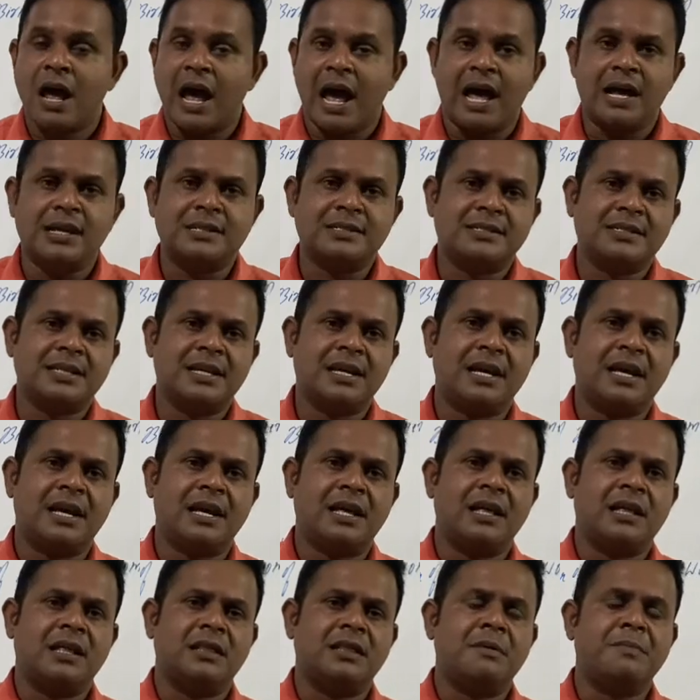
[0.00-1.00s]
as
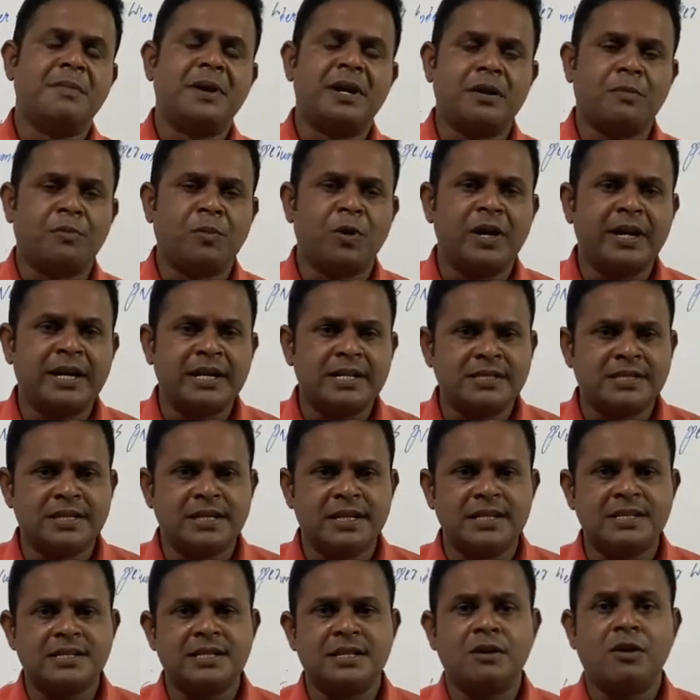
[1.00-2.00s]
the metropolitan
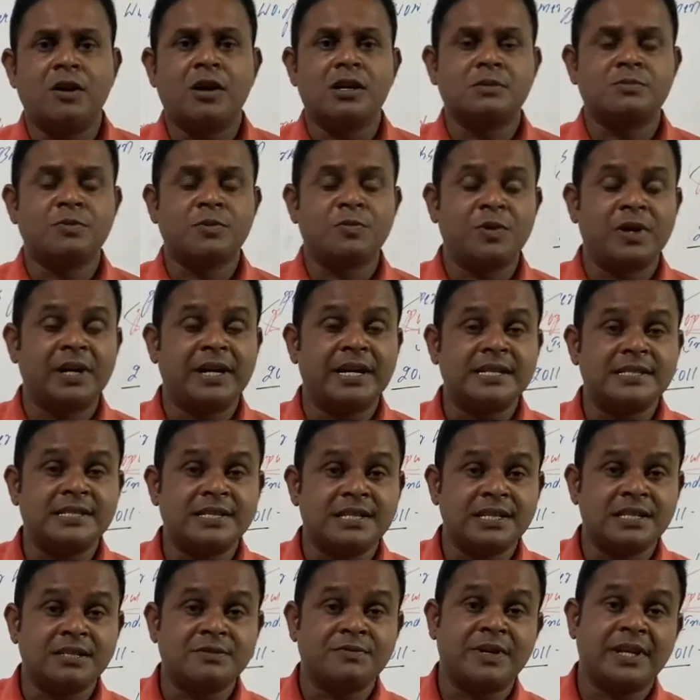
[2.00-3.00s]
cities and cosmopolitan
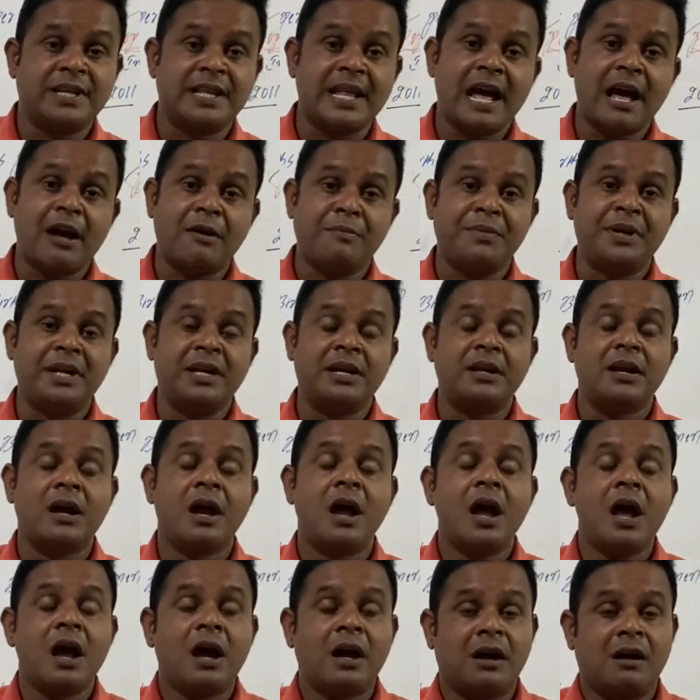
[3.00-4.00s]
cities where they have
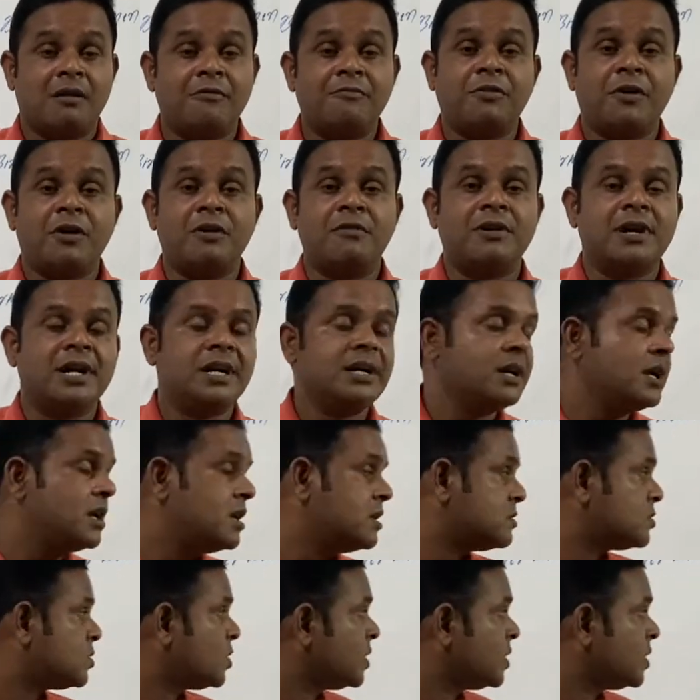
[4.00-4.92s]
been come forward.